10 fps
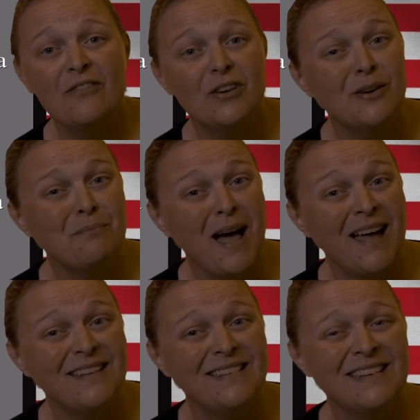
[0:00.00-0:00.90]

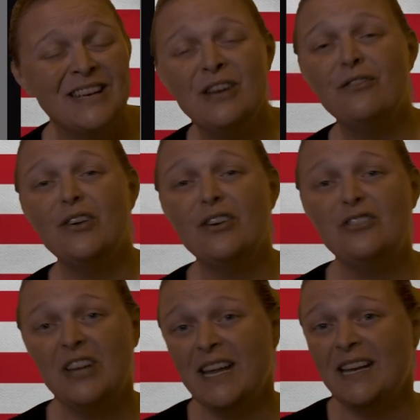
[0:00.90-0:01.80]
Vermont, Virginia,
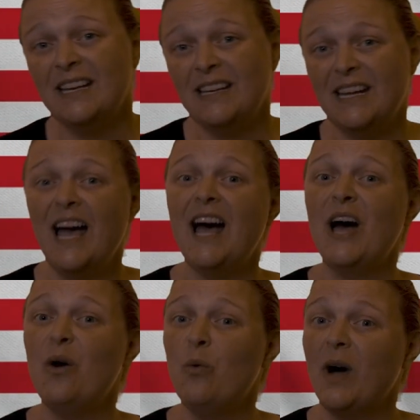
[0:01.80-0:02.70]

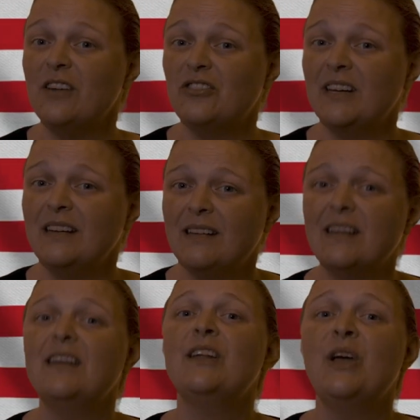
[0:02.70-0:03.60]
Virginia,
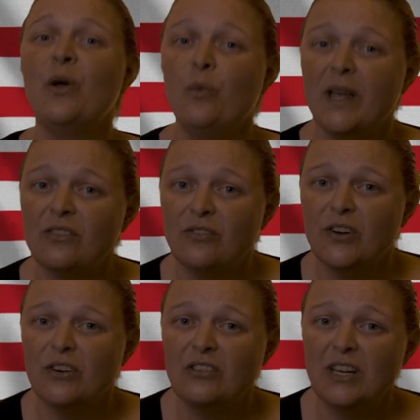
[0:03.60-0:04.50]
Washington, West
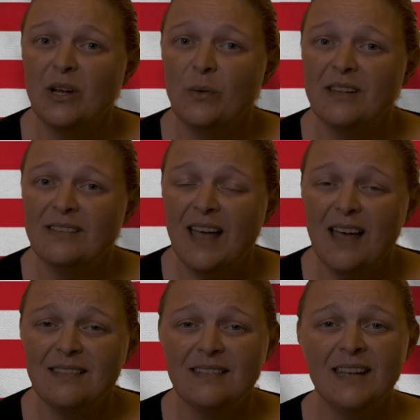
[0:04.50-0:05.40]
Virginia,
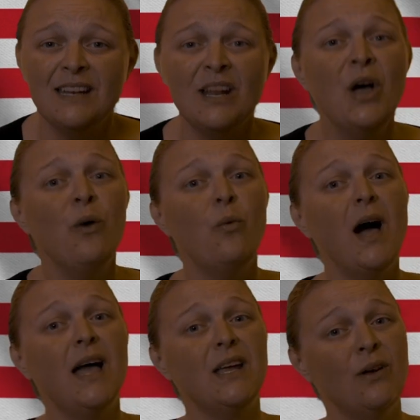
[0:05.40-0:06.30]
Wisconsin, Wyoming.